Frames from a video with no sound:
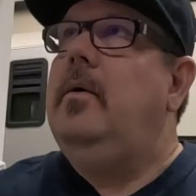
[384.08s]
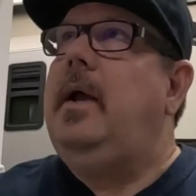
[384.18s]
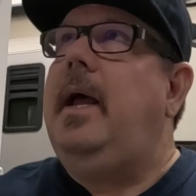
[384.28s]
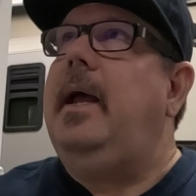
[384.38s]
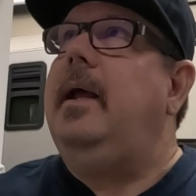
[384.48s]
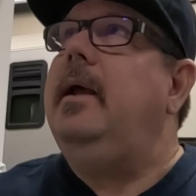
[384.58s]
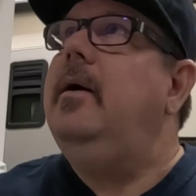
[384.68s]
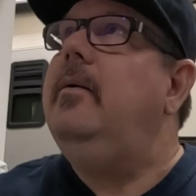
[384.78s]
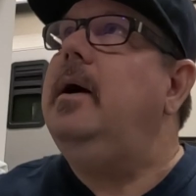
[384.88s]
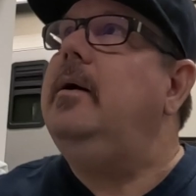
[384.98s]
Okay,
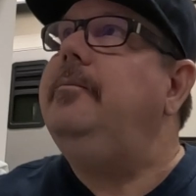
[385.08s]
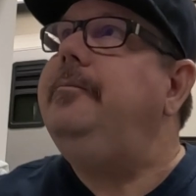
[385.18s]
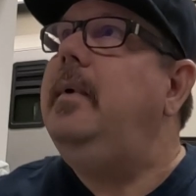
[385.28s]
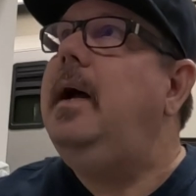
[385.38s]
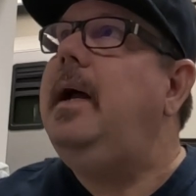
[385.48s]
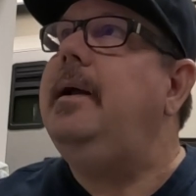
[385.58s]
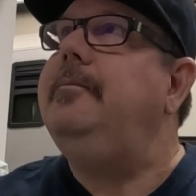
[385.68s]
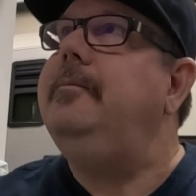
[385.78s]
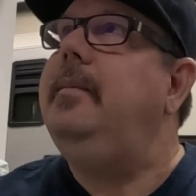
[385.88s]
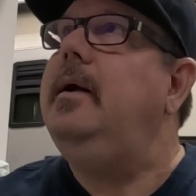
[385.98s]
well, I
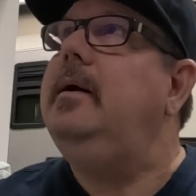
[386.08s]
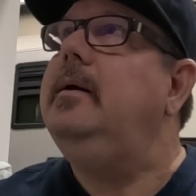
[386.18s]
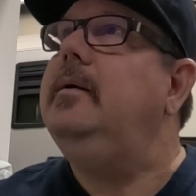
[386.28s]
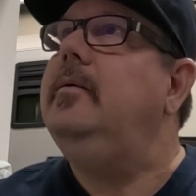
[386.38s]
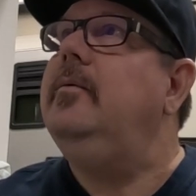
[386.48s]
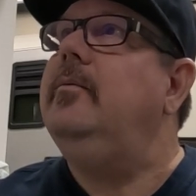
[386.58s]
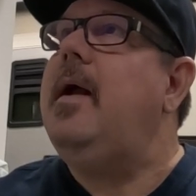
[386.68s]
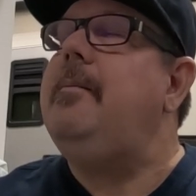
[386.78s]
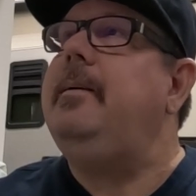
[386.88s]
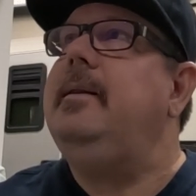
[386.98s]
am
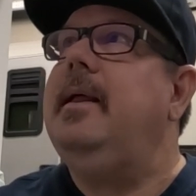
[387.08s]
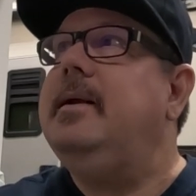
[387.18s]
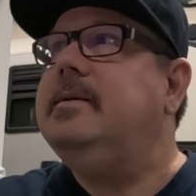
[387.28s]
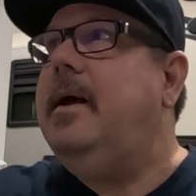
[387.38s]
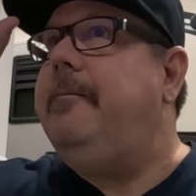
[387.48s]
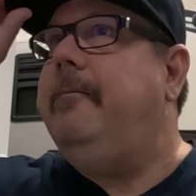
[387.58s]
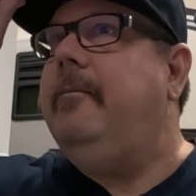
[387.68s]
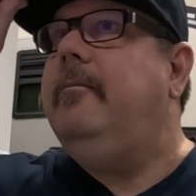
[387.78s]
wrapping things up